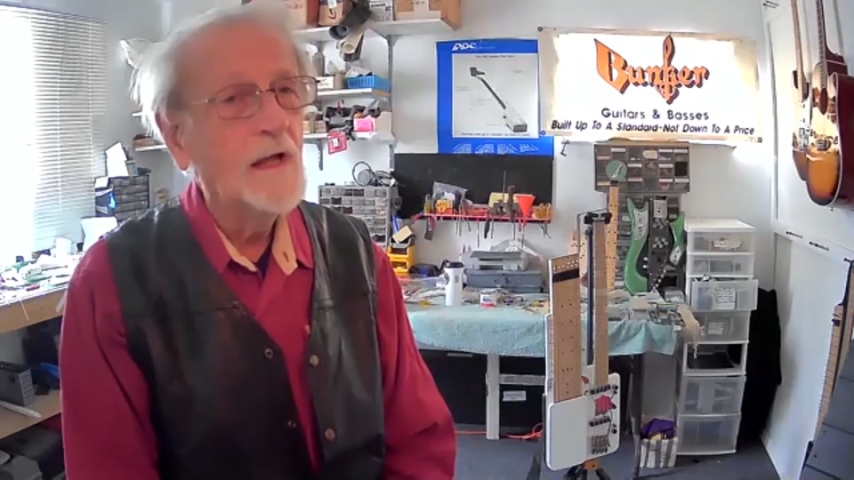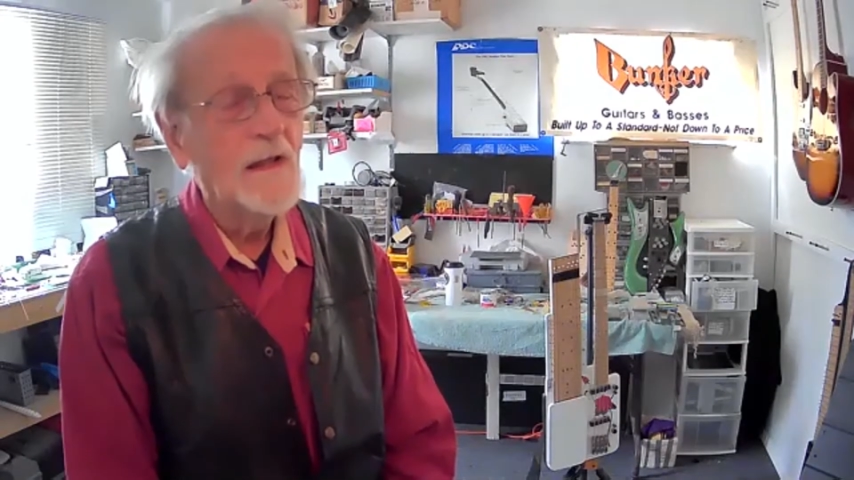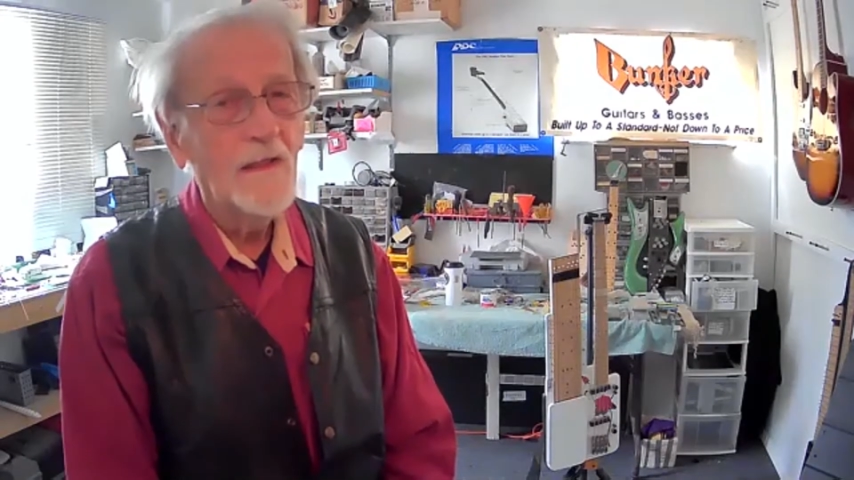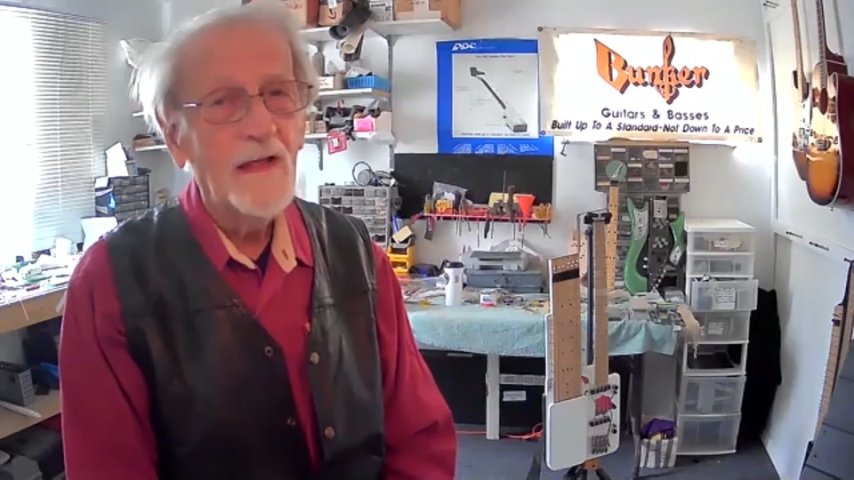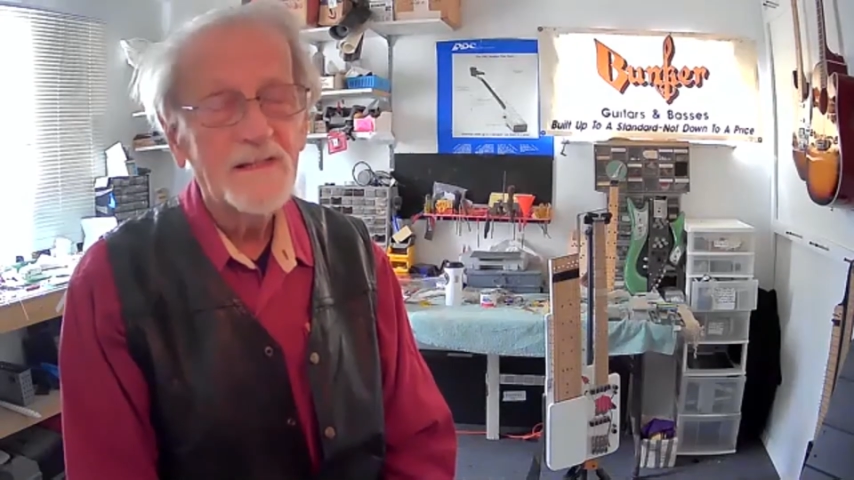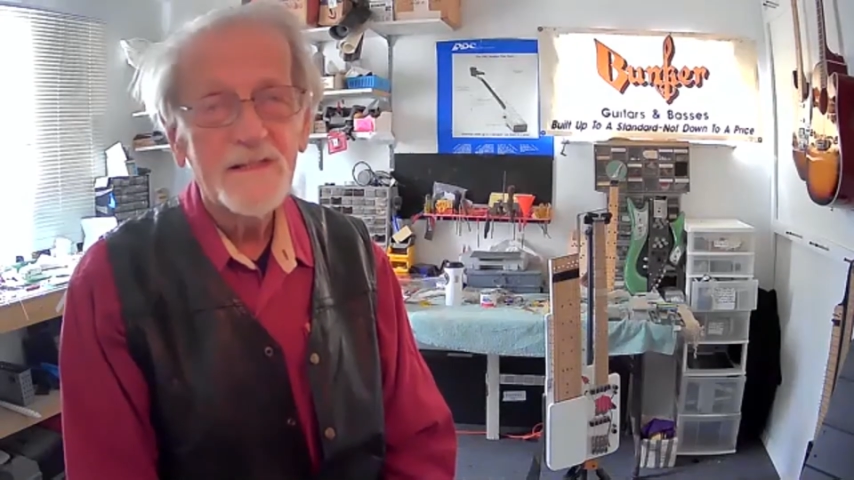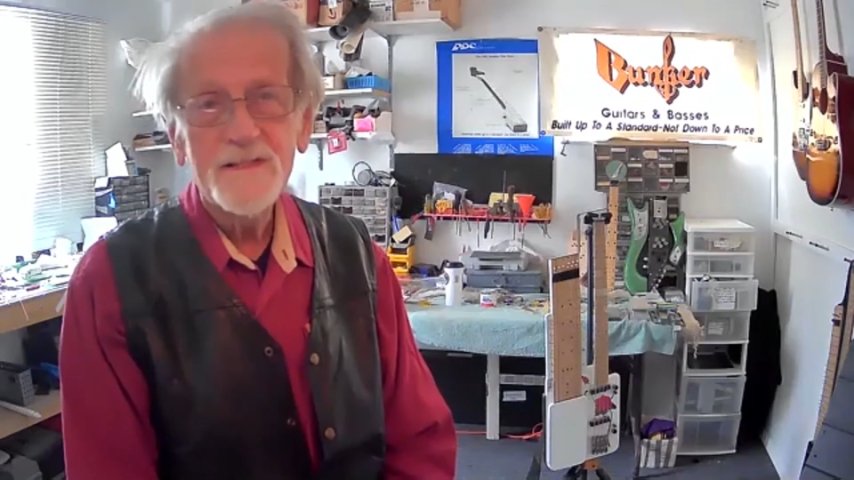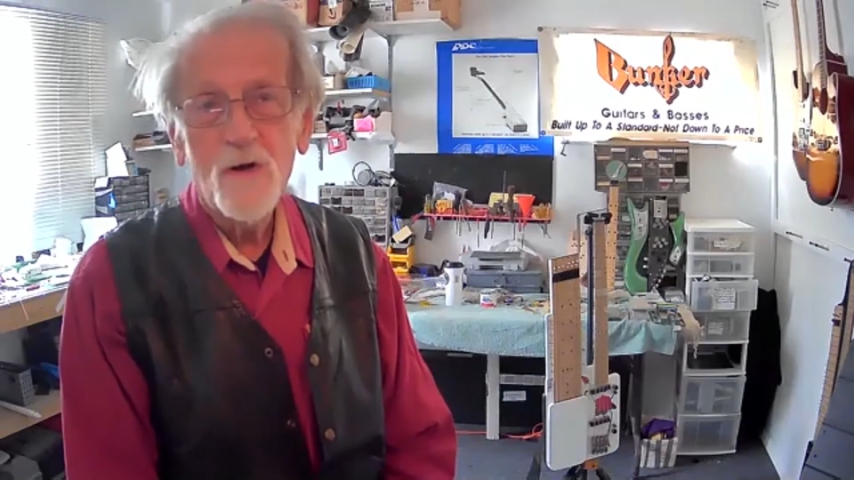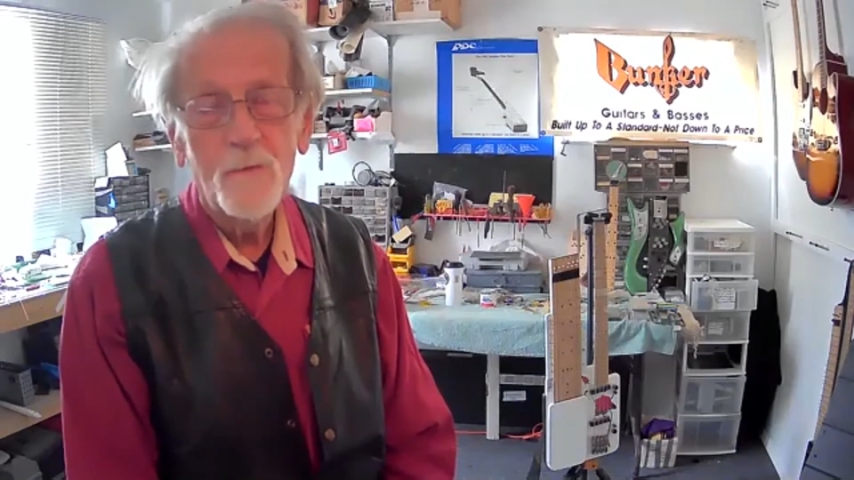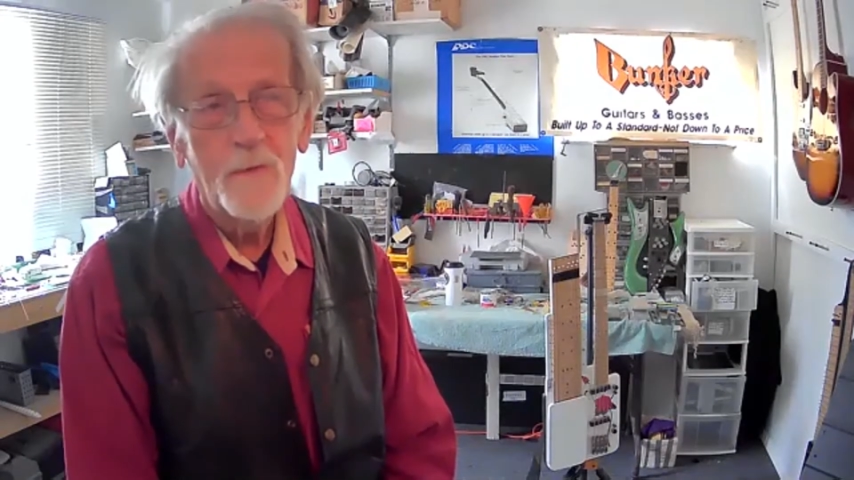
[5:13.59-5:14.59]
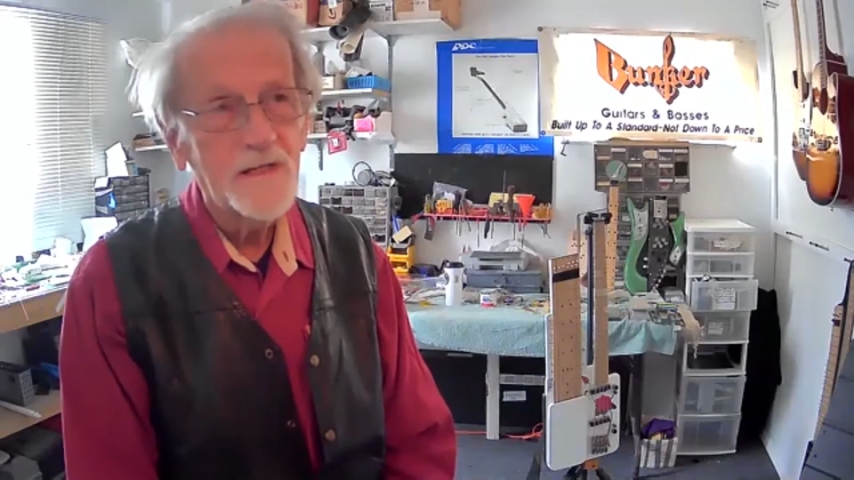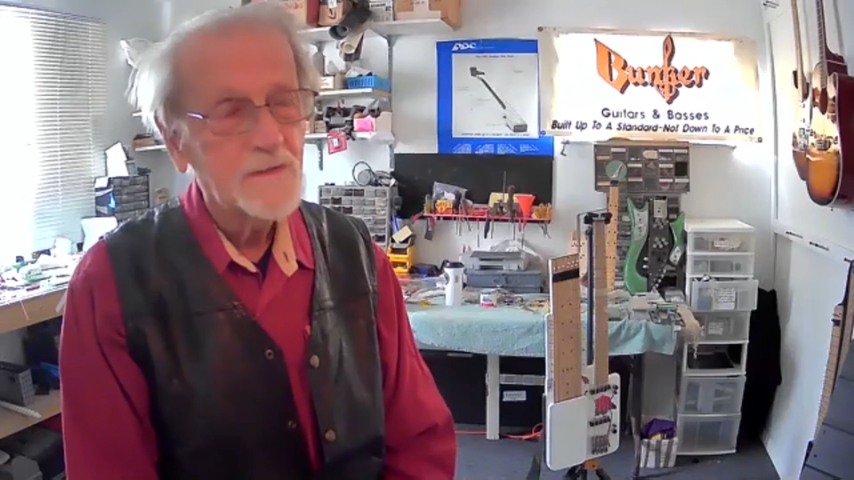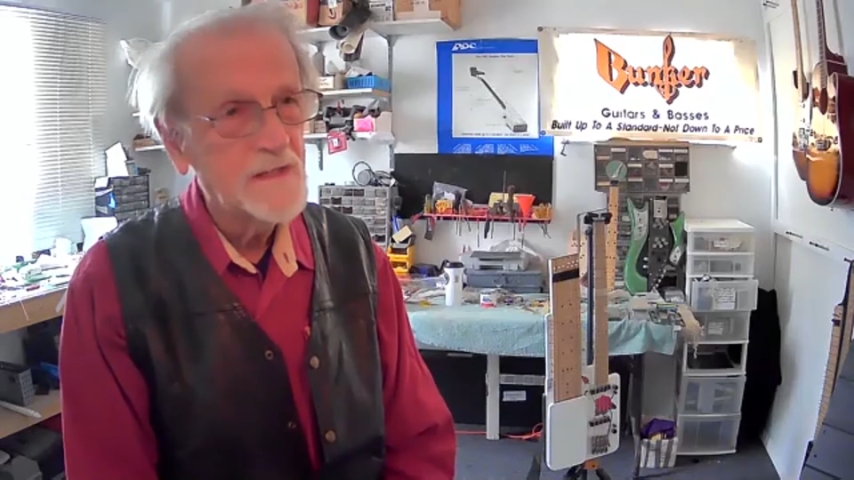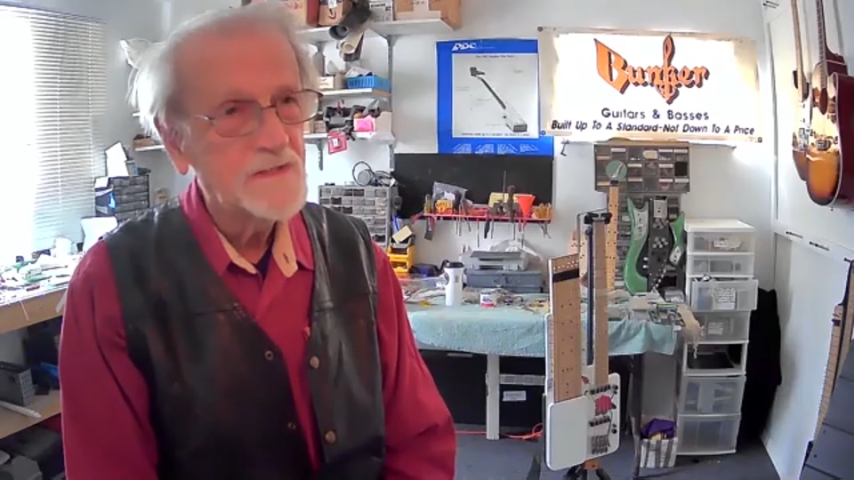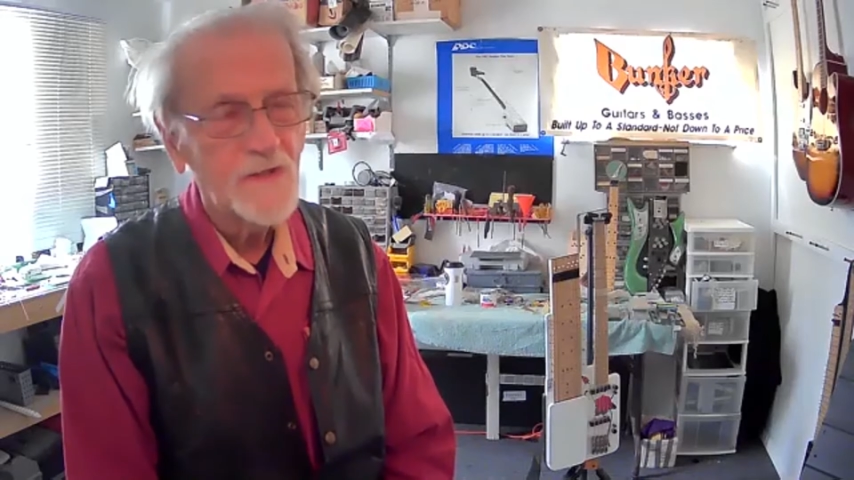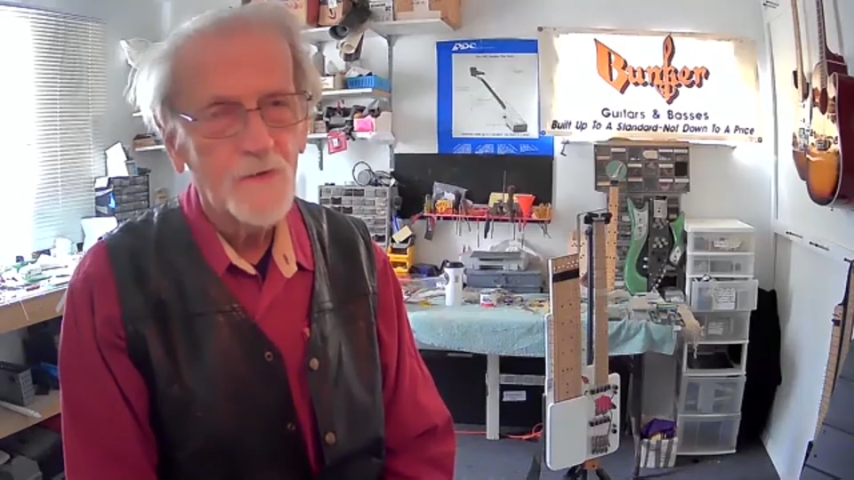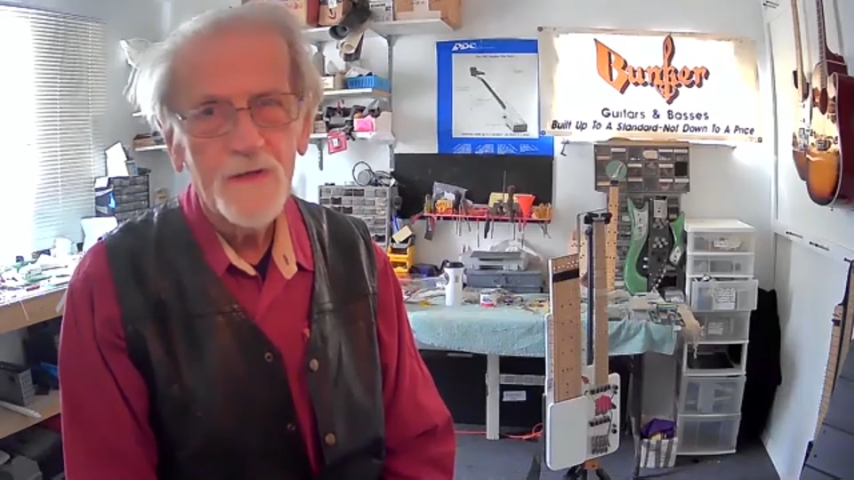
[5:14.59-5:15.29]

that's so much easier